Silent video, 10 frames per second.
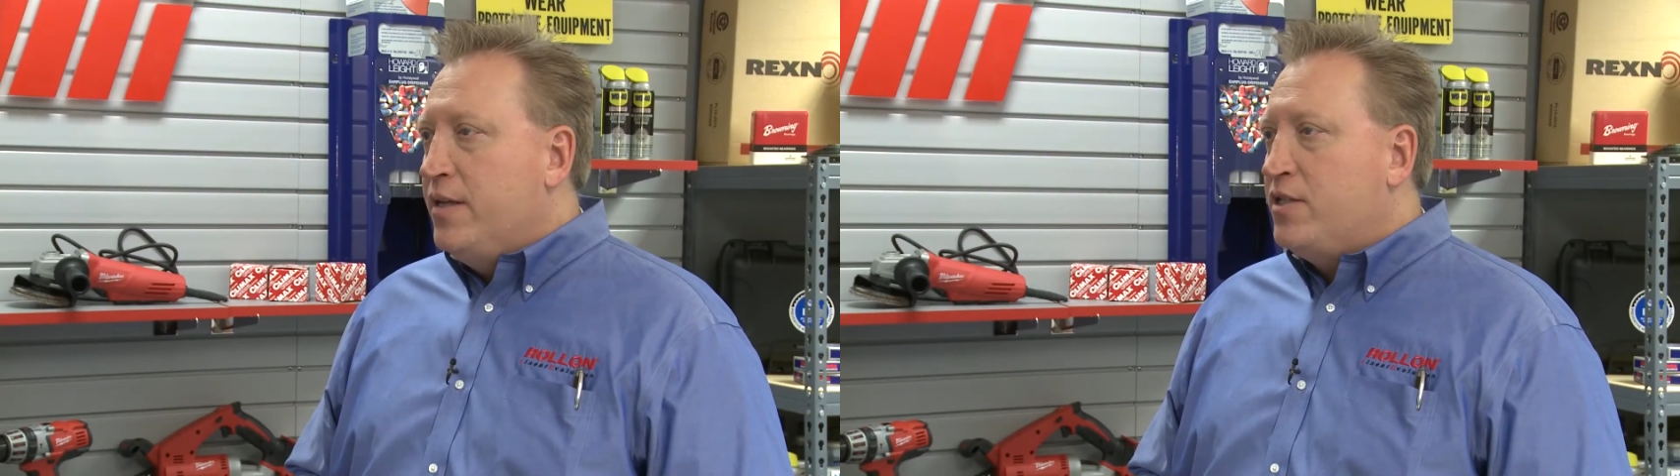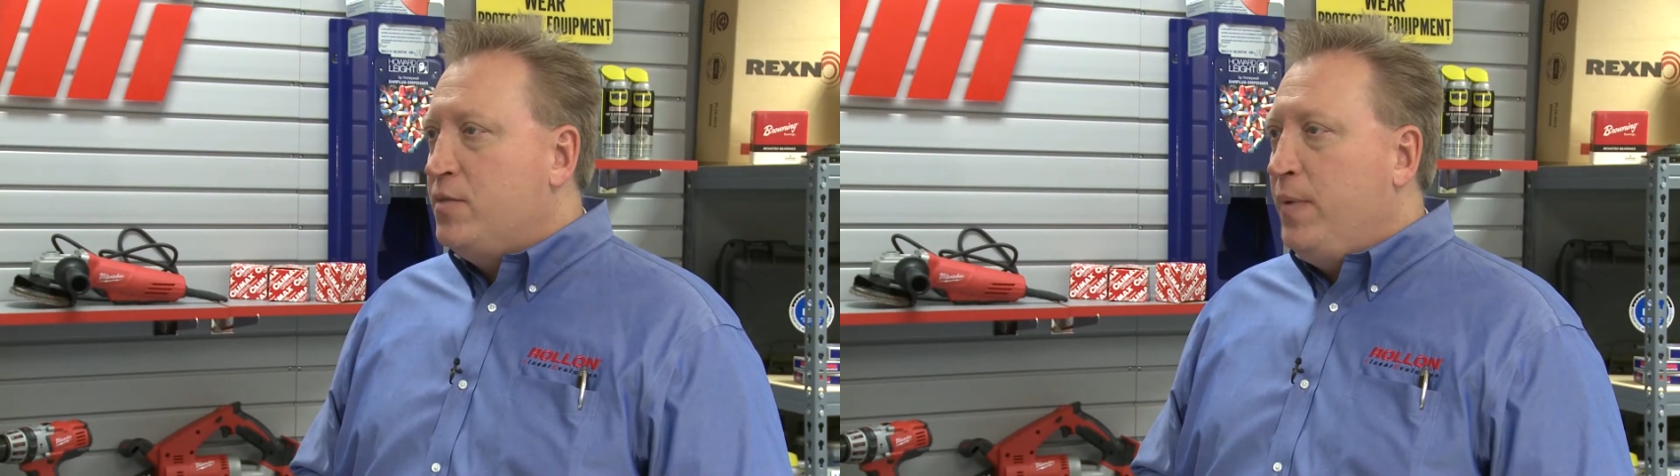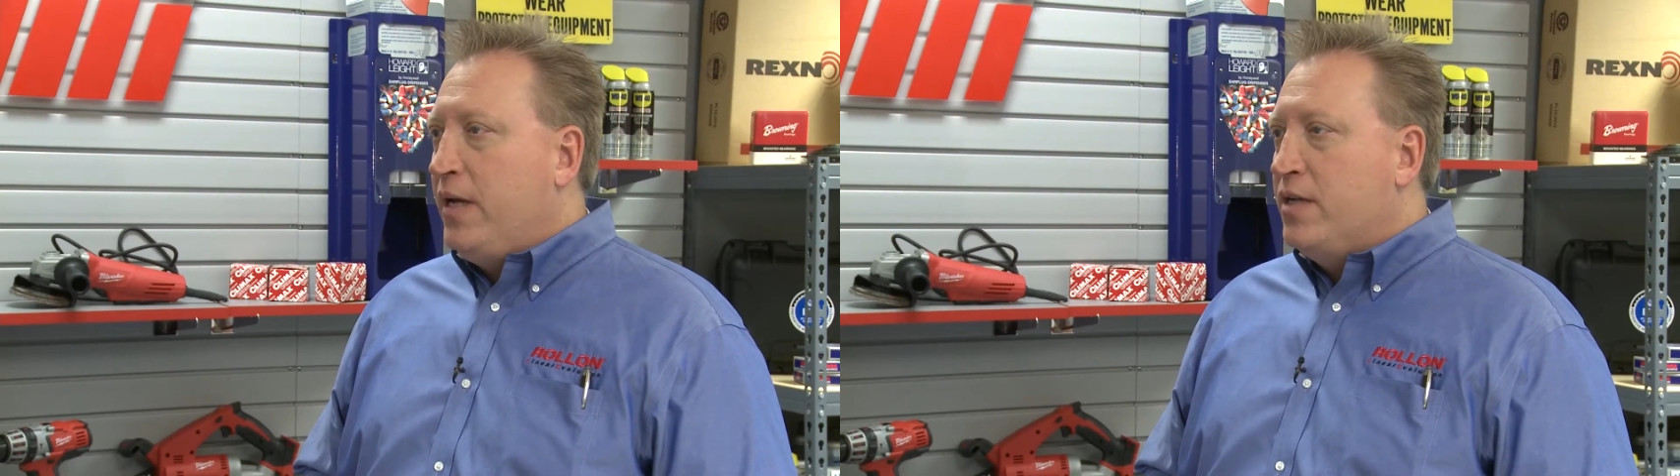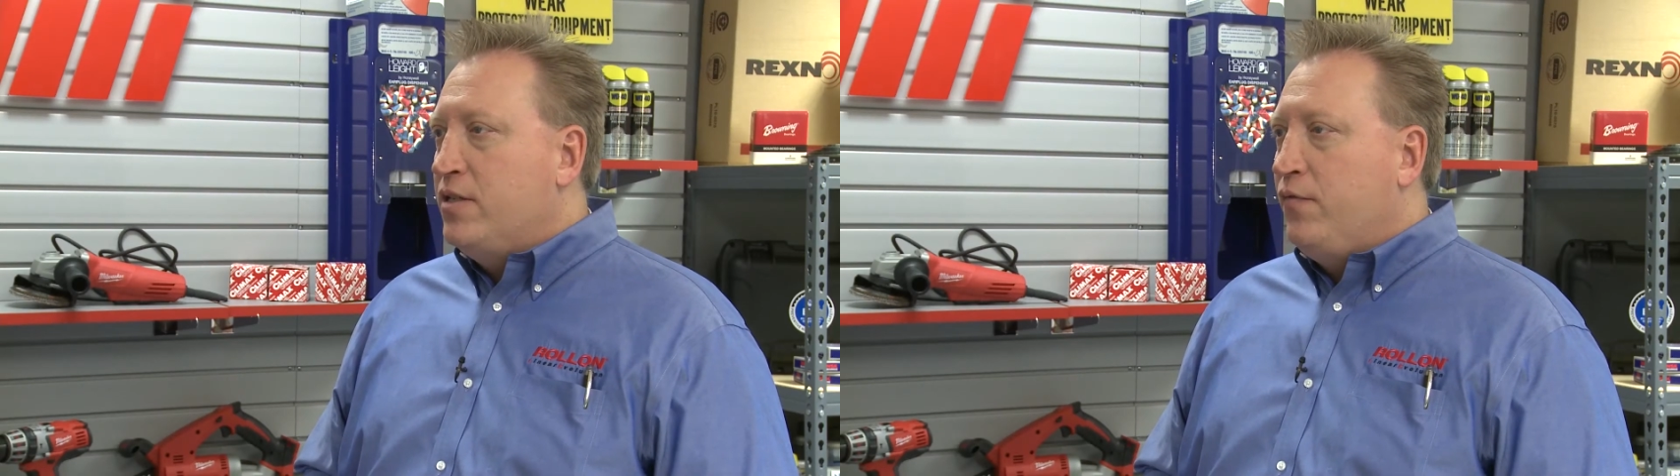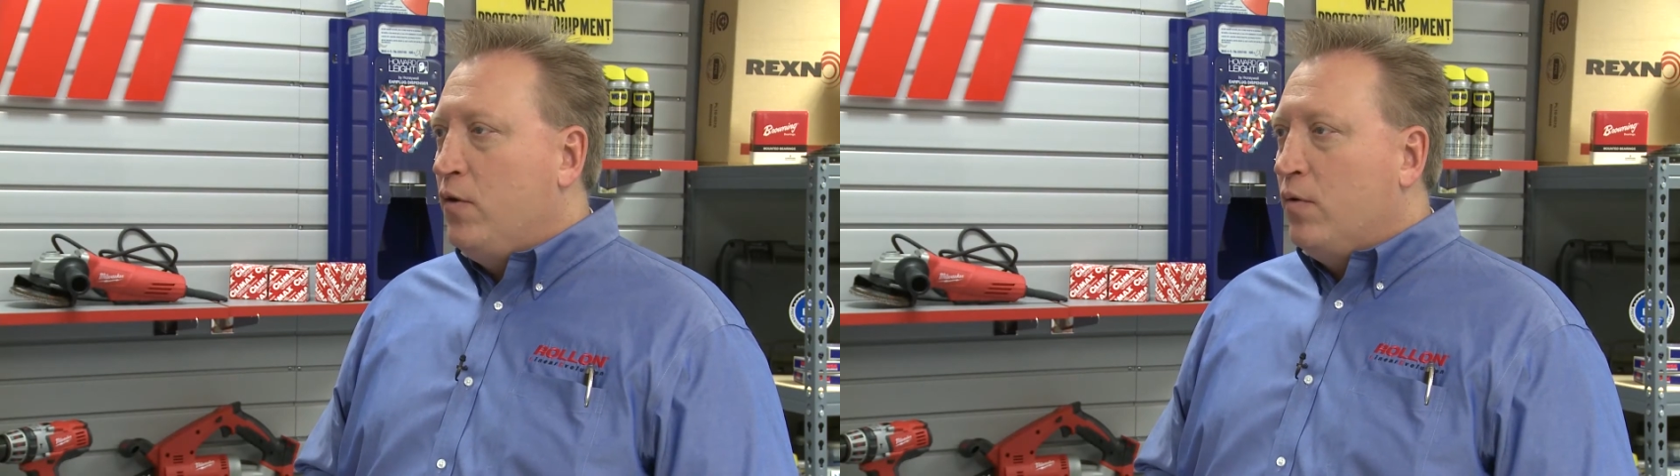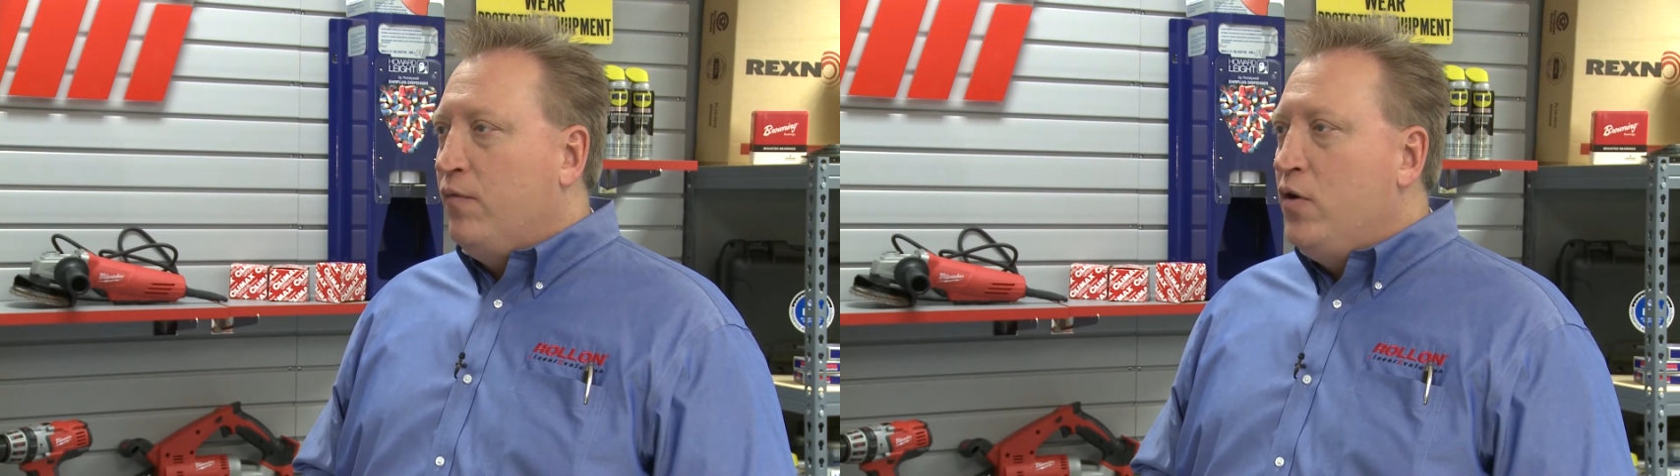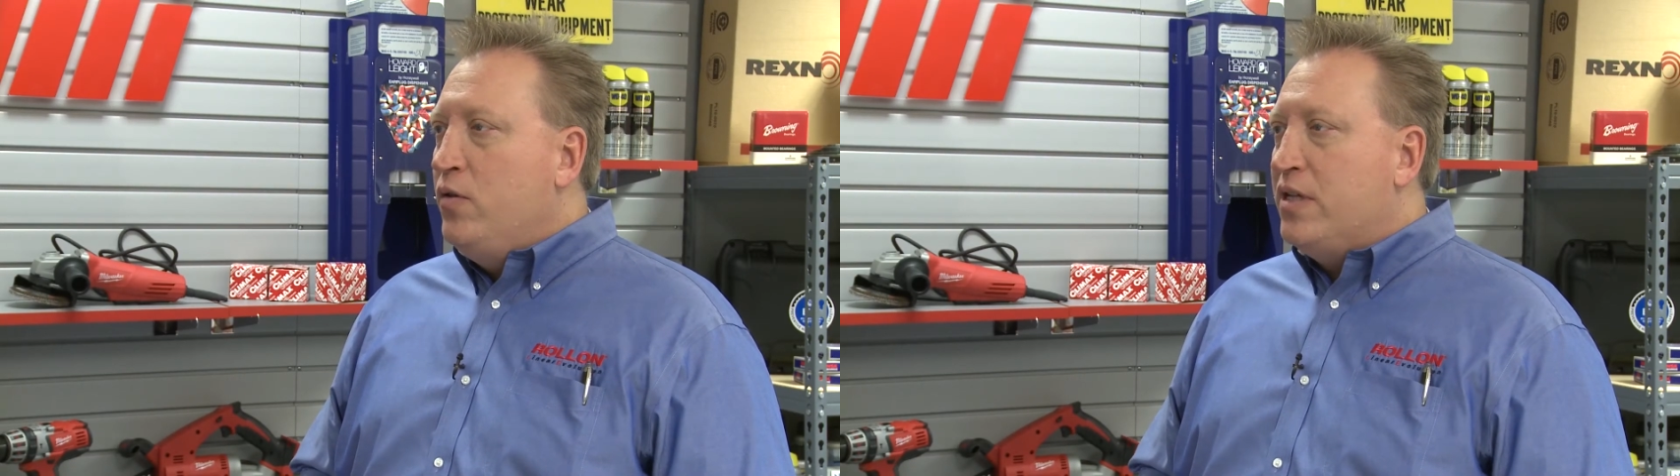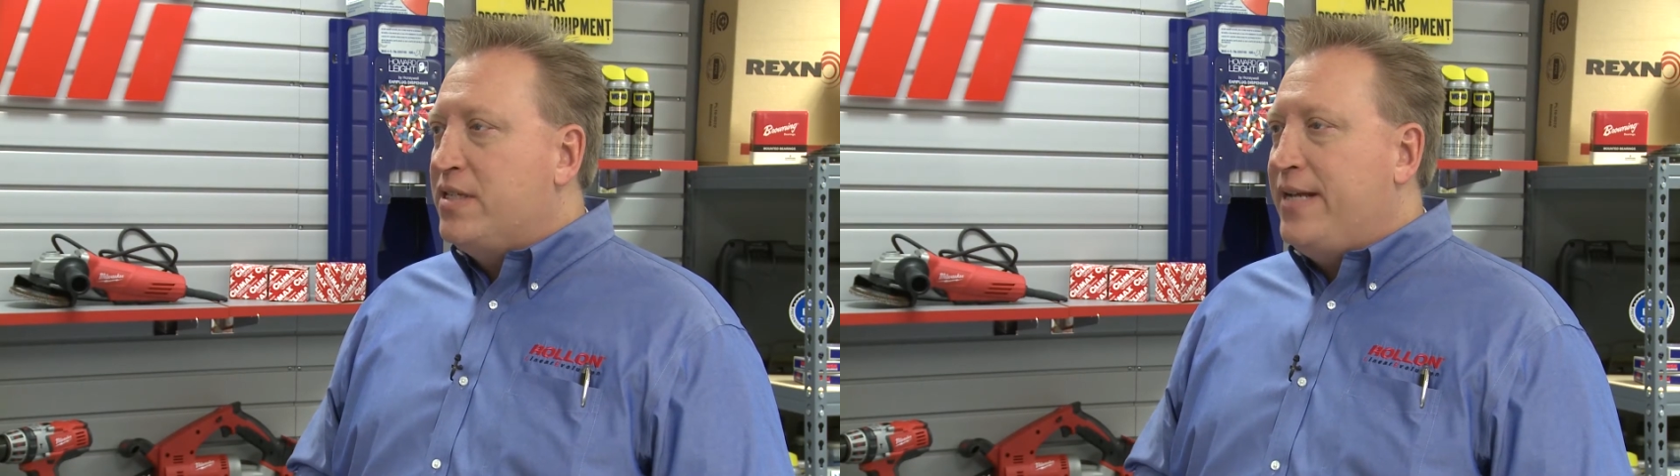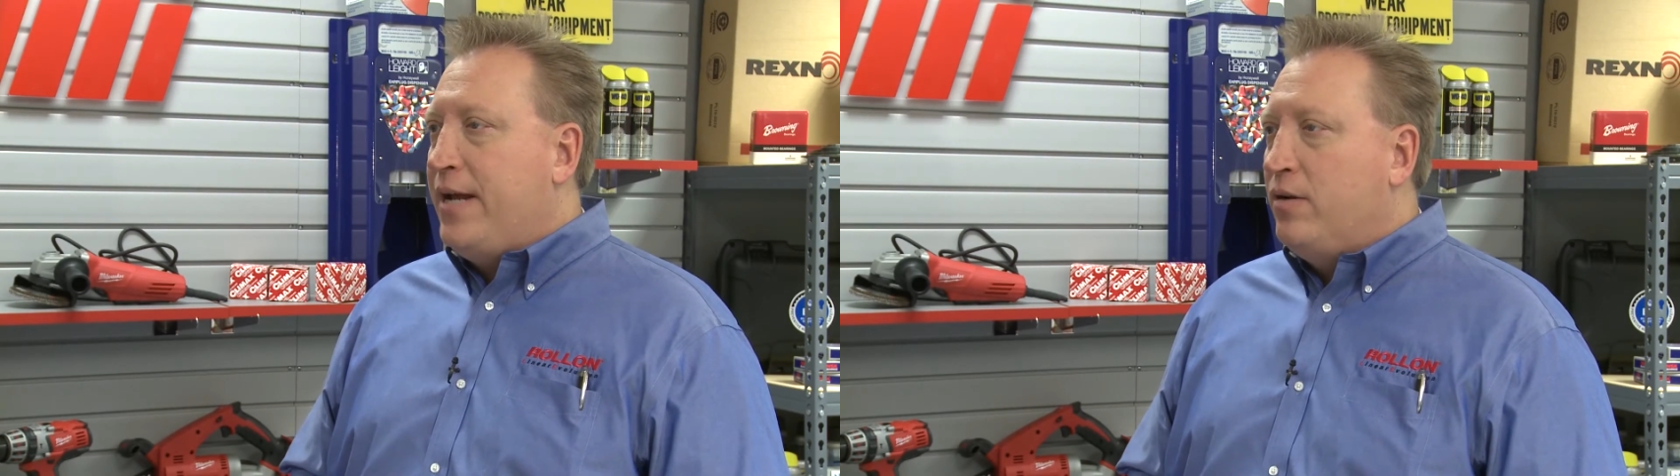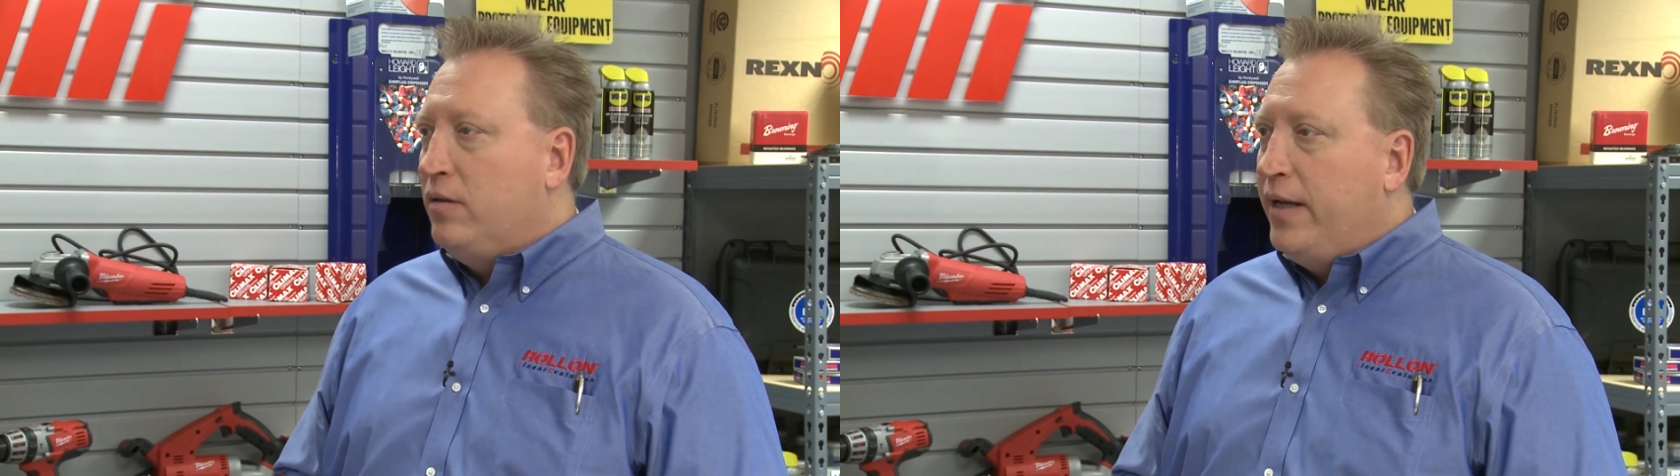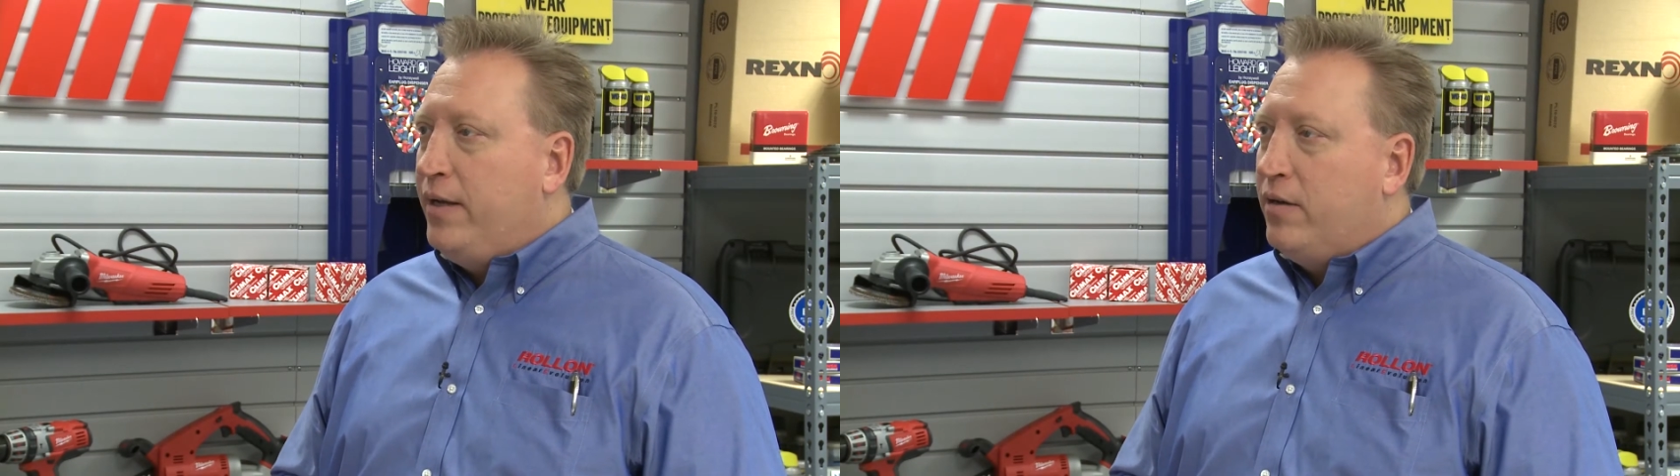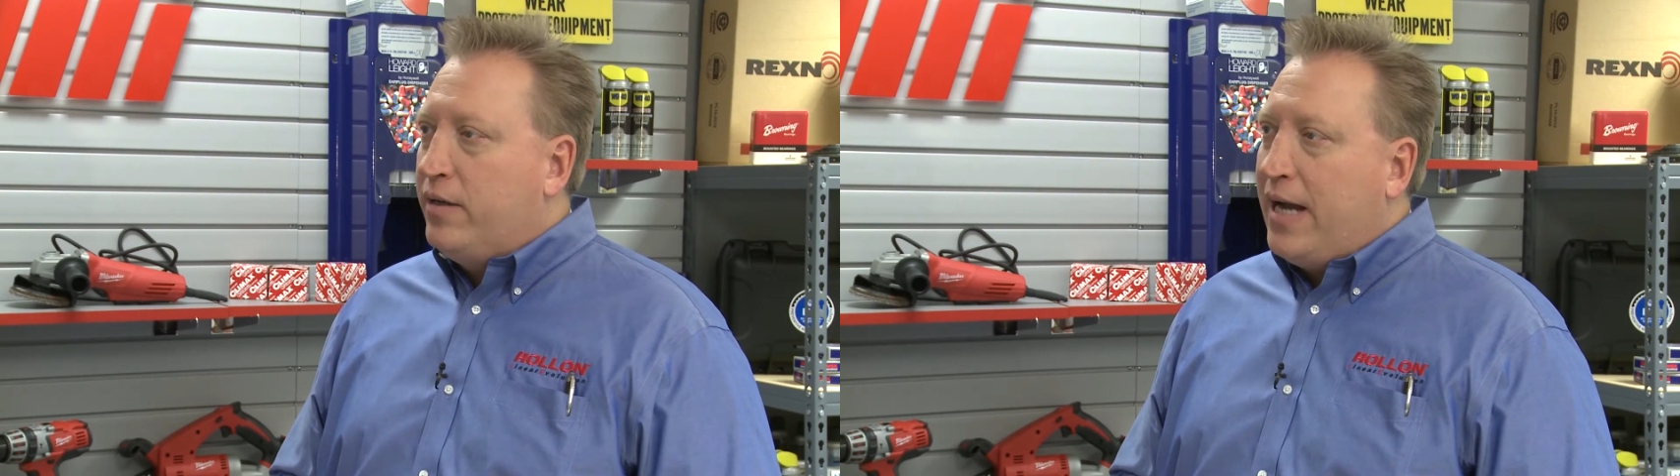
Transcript: This is because if you review the standard linear